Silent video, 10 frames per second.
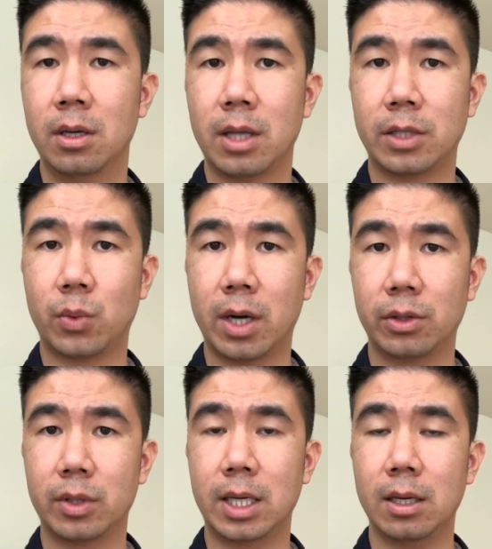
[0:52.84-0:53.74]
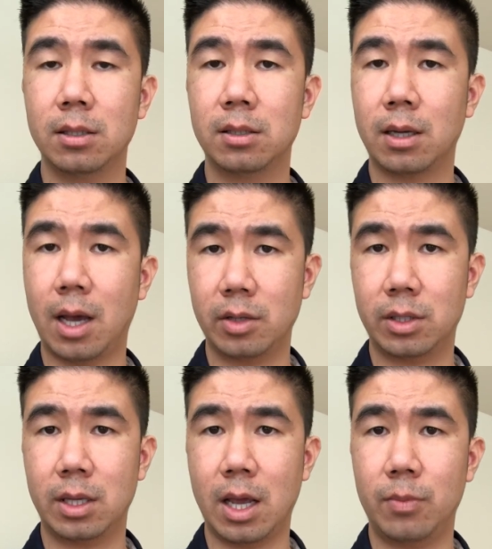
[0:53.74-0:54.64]
That's where I learned the ins and outs
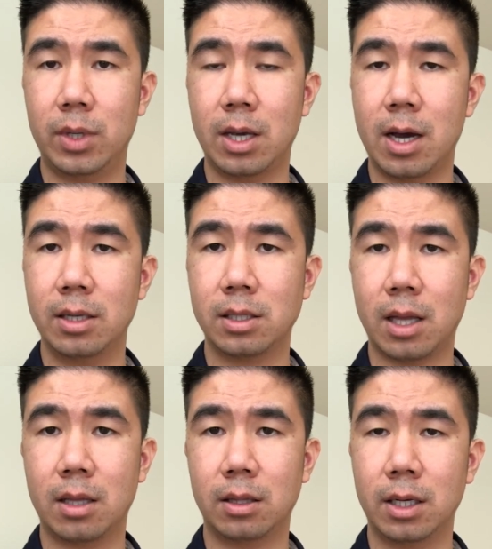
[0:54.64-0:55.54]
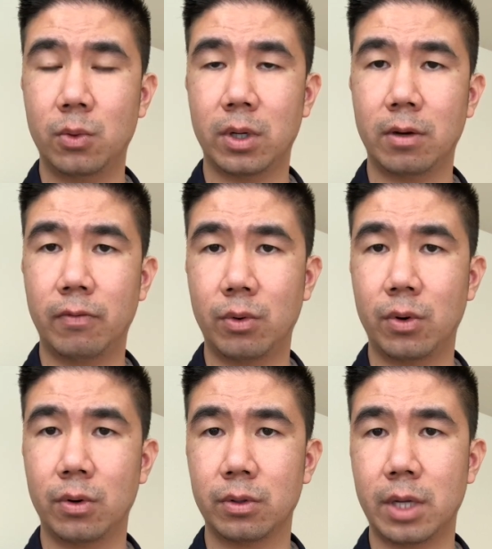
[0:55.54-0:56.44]
of the APIs and Liquid
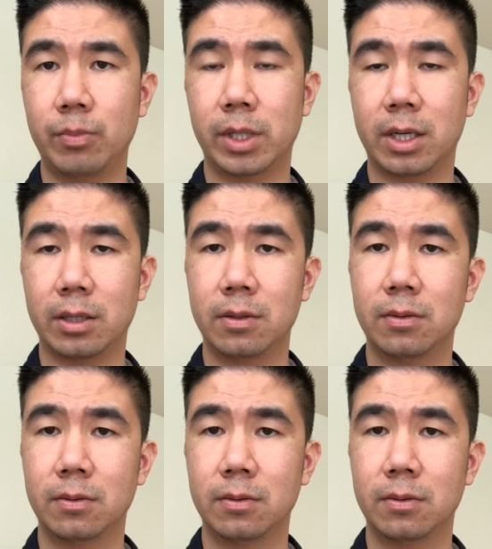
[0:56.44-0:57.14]
for templating.